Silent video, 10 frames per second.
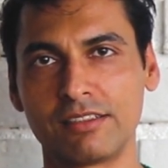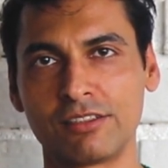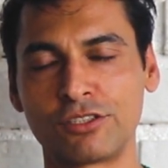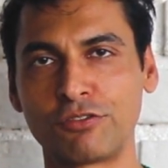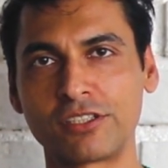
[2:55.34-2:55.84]

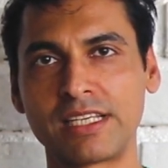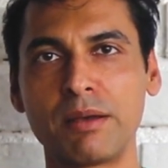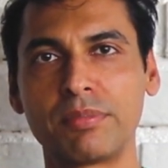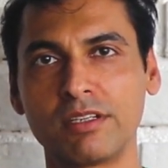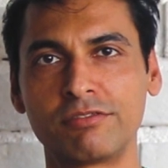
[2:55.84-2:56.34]
So for
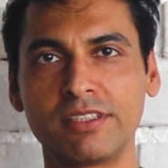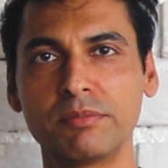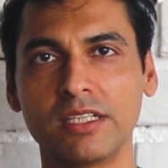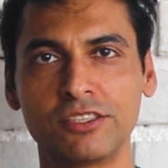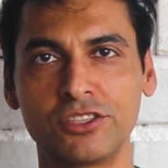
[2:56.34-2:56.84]
example, a
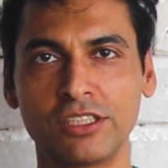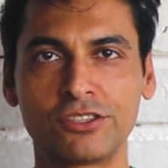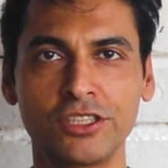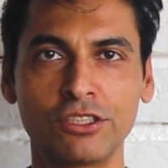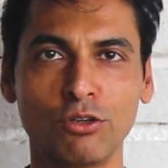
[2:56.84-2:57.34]
female, she,
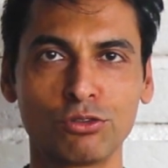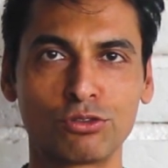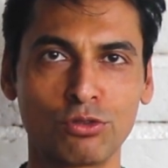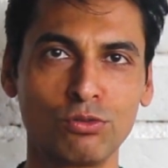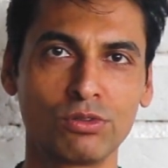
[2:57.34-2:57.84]
she
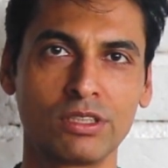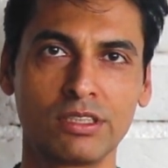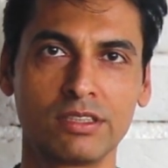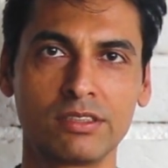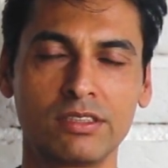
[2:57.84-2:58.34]
goes through
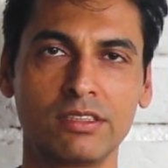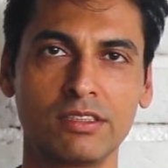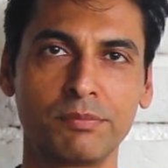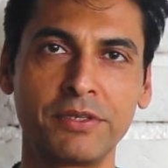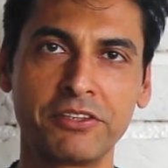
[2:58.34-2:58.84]

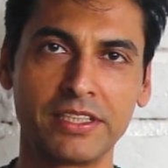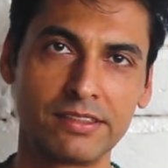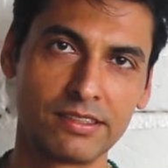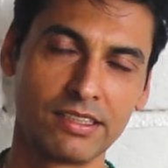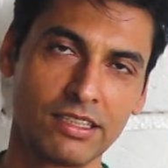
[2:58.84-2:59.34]

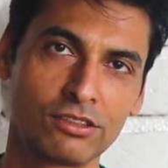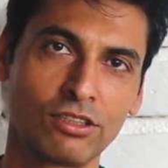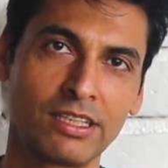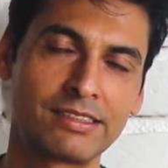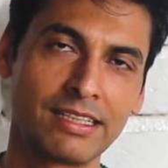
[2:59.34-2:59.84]
periods.
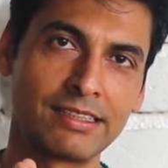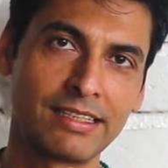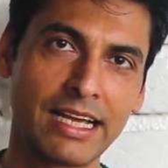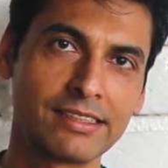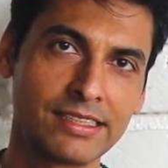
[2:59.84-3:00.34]
So it's,
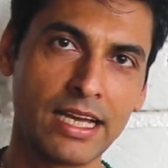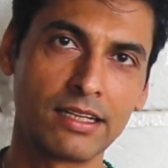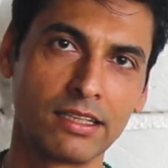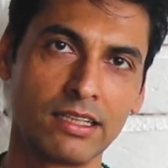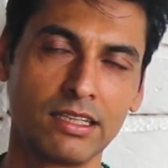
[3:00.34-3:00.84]
it's like a
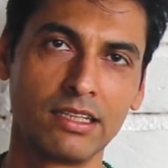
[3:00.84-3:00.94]
cycle.